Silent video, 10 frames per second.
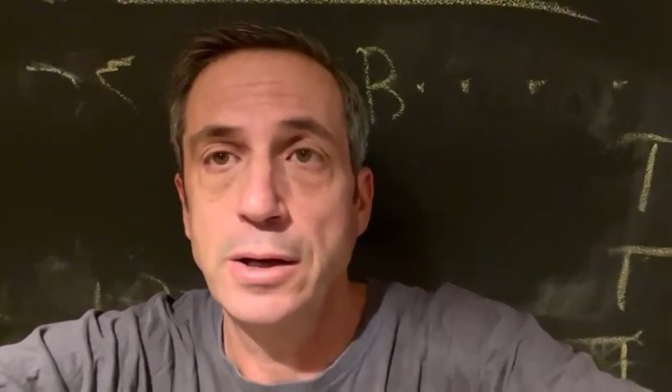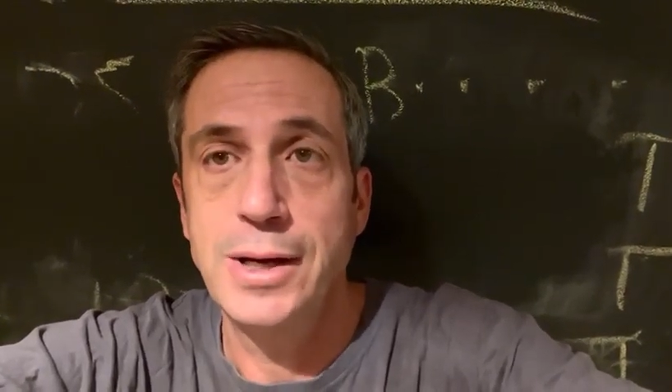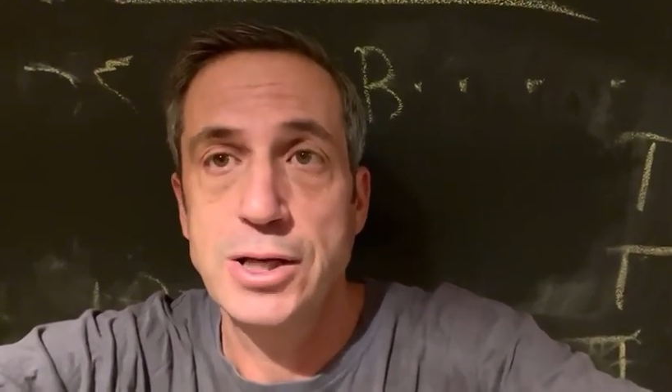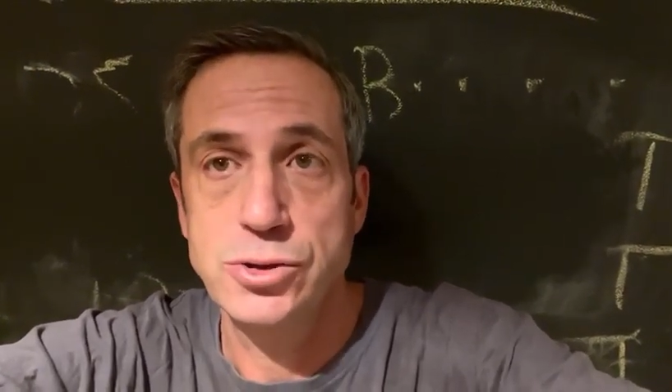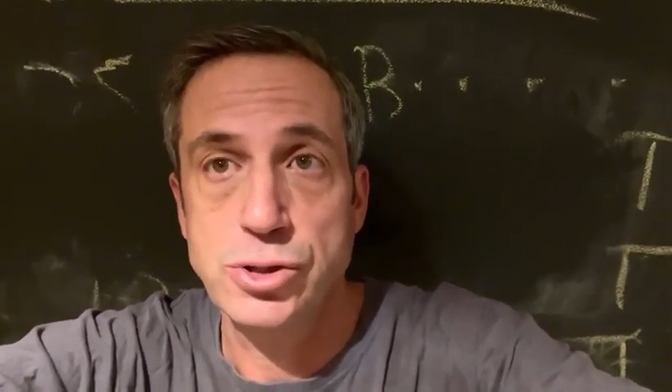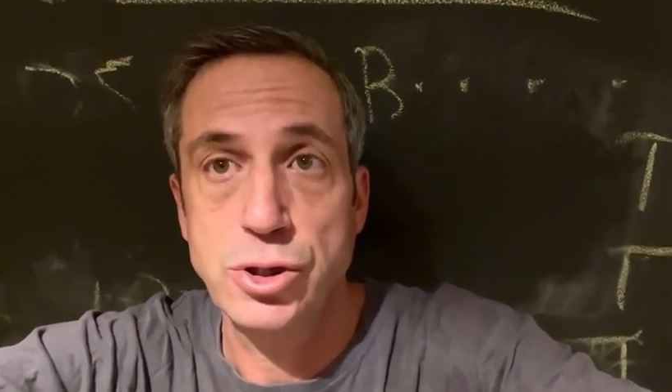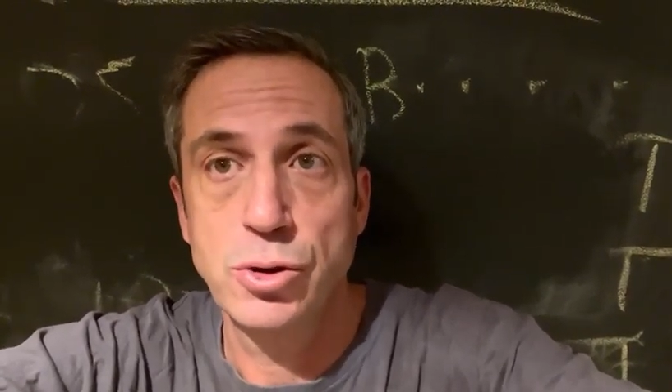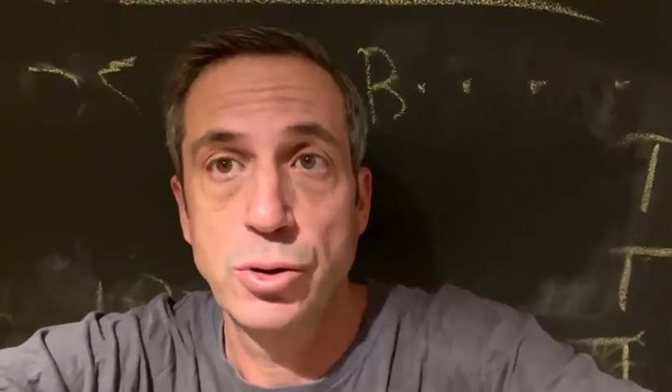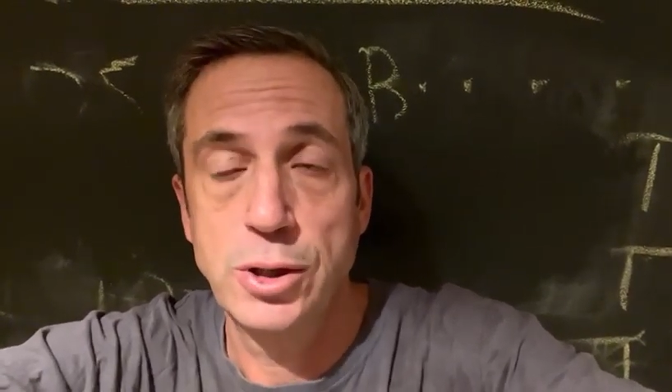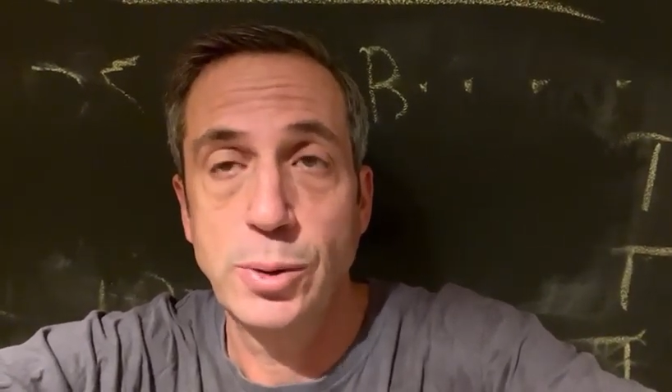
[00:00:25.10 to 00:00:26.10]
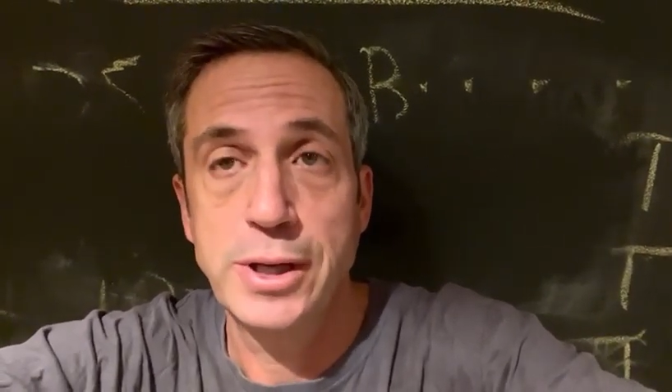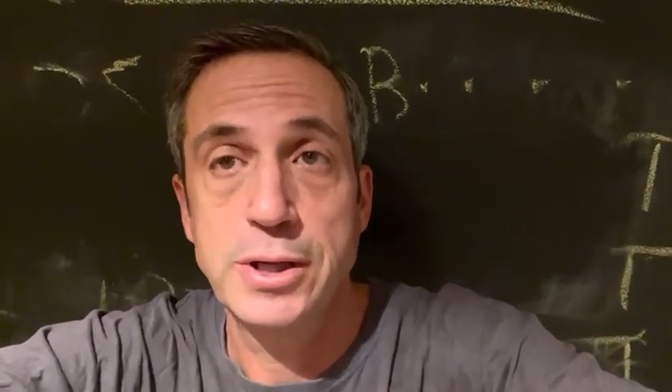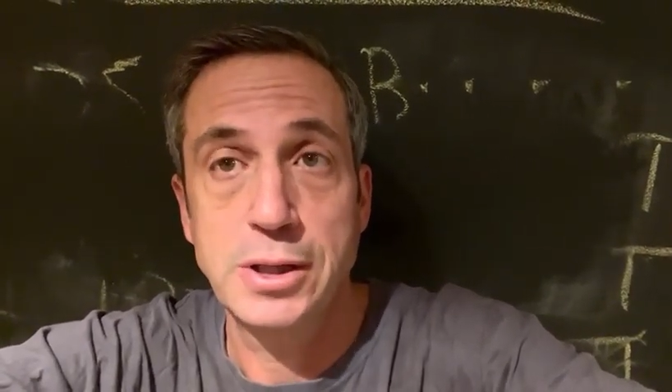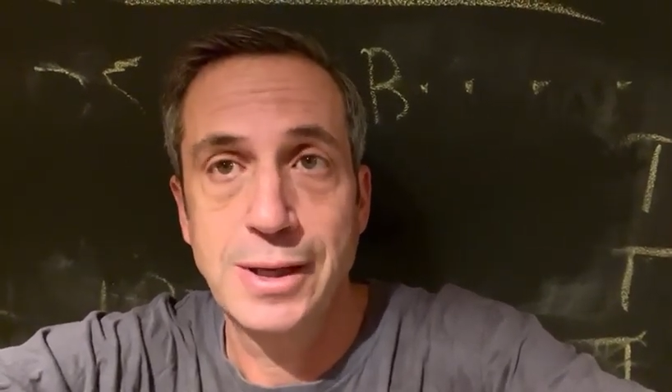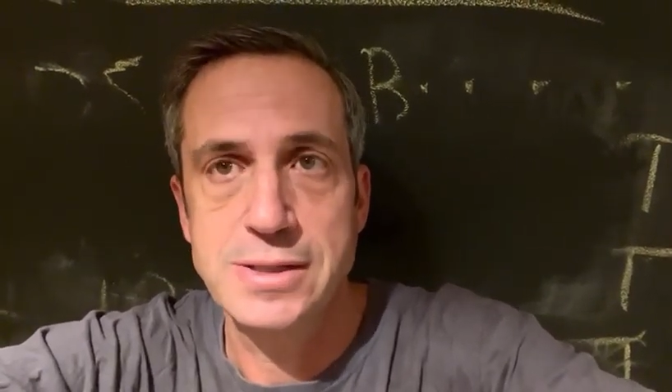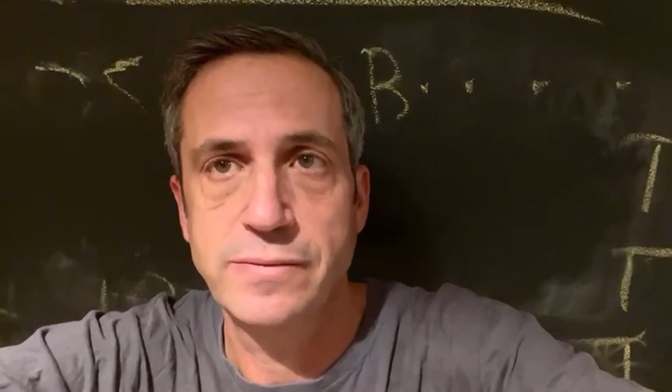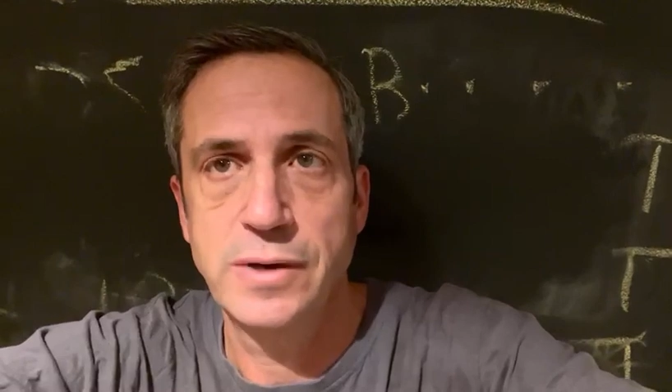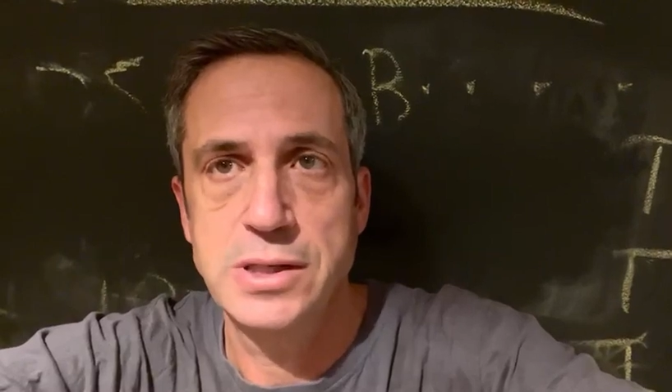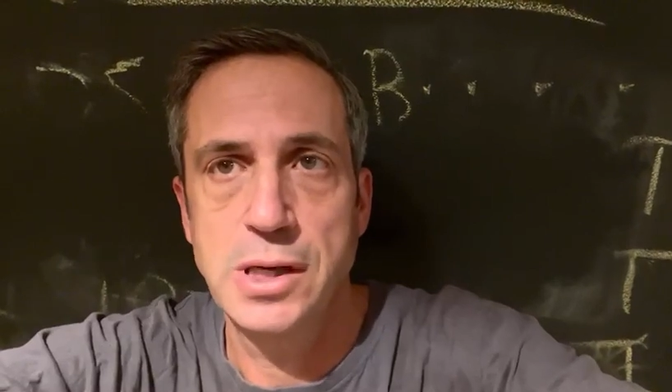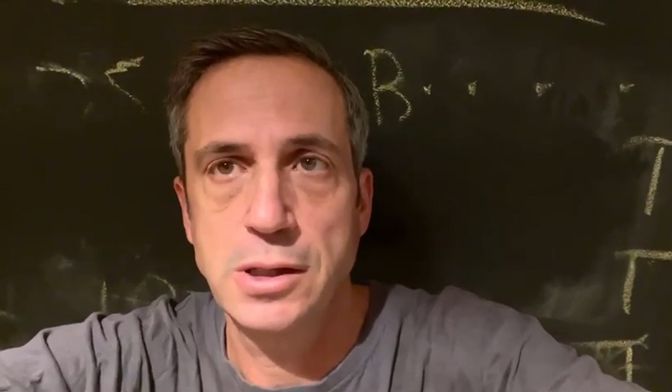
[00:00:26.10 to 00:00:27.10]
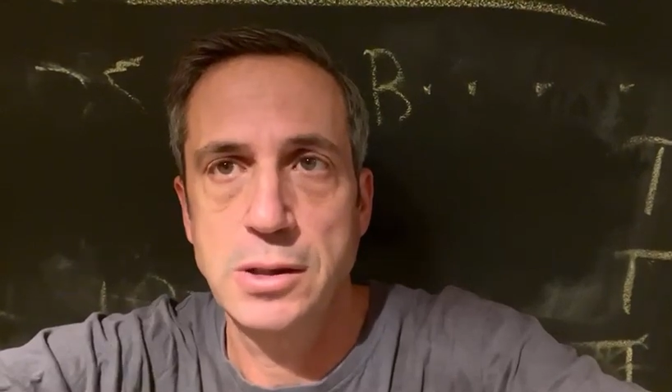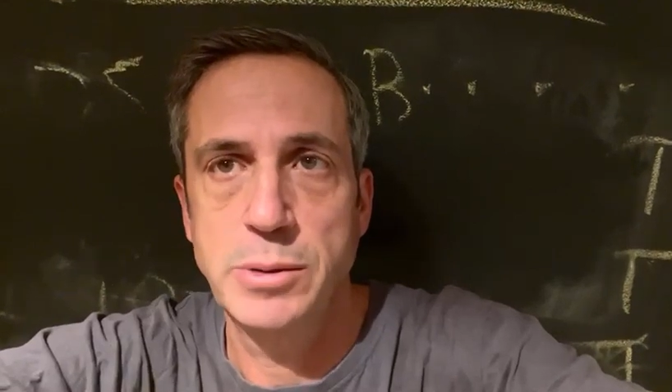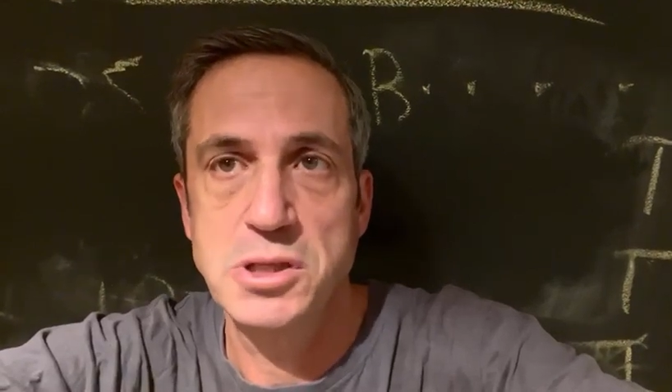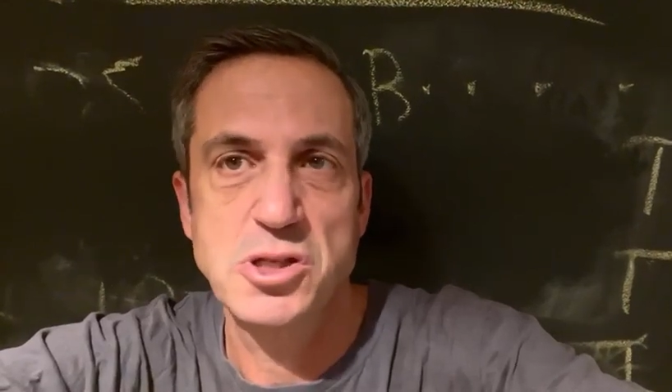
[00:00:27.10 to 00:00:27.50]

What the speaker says: national security related classified documents